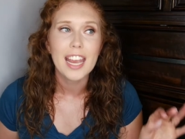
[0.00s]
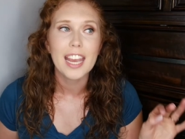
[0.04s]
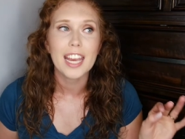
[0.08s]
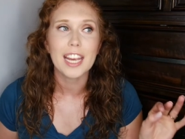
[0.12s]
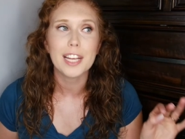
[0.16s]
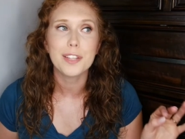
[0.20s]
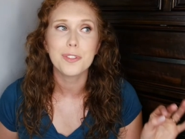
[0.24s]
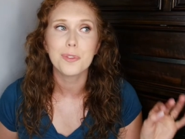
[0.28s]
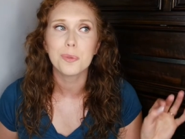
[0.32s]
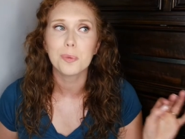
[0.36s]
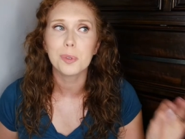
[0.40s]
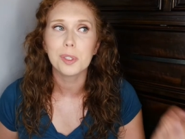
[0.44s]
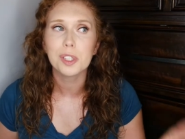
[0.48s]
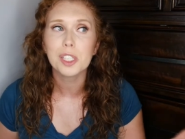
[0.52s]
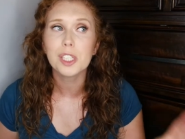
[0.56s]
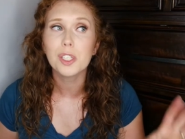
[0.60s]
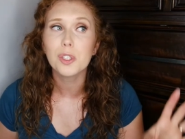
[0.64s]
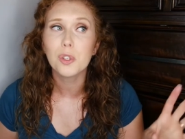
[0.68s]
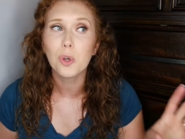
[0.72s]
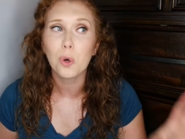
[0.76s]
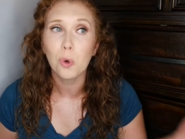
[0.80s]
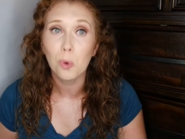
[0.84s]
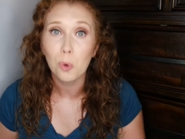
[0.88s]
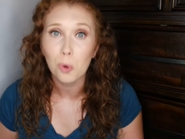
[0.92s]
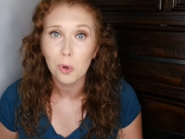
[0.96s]
it's really
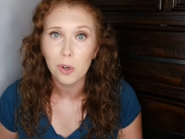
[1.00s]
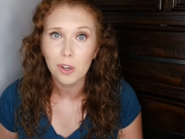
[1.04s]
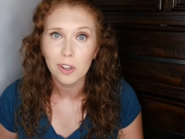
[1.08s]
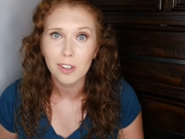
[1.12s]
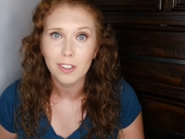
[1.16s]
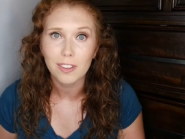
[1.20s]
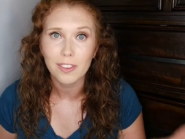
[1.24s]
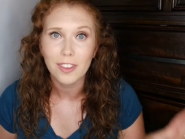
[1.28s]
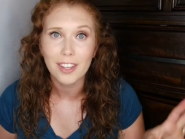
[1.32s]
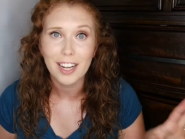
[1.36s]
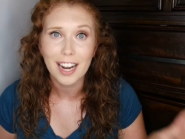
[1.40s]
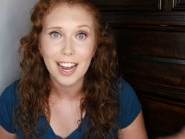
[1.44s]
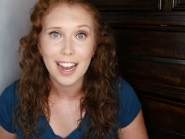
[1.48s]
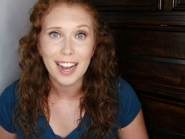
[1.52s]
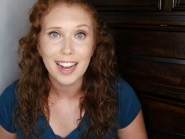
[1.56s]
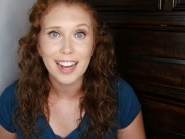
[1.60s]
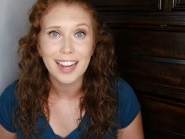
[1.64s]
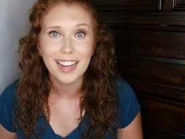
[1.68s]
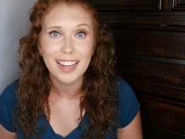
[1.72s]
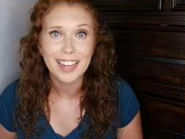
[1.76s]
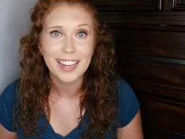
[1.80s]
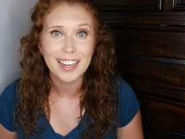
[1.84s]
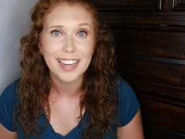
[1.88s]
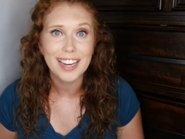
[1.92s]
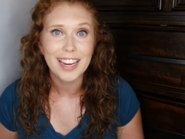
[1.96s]
cool that
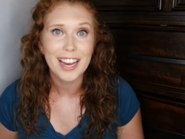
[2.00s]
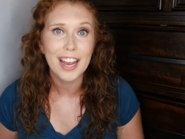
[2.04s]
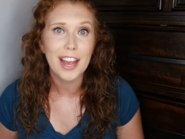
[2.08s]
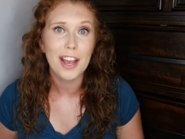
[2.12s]
I